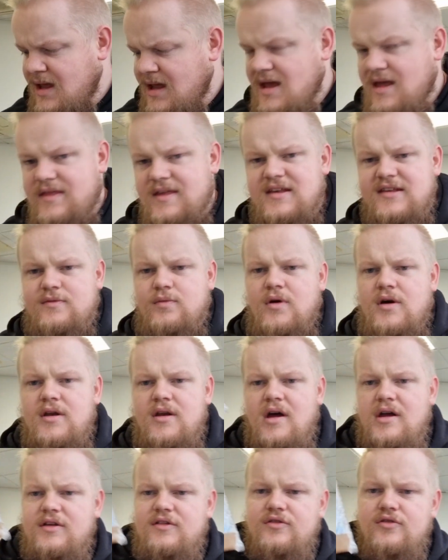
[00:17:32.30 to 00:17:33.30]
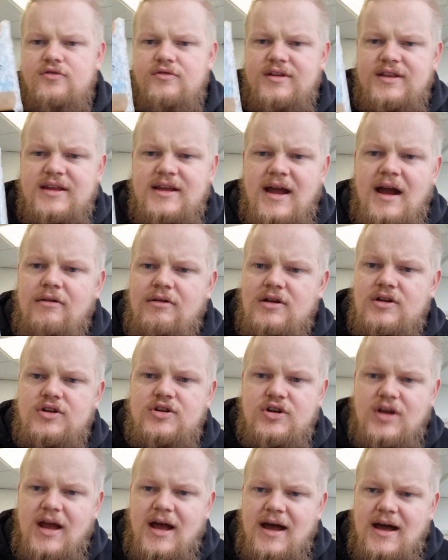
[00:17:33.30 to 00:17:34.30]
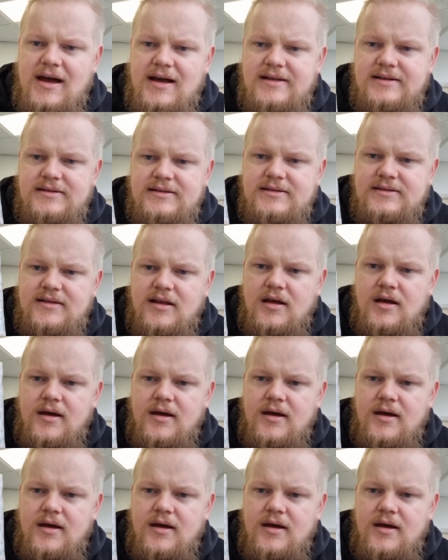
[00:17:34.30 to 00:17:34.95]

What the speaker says: This one I saw in the garage, and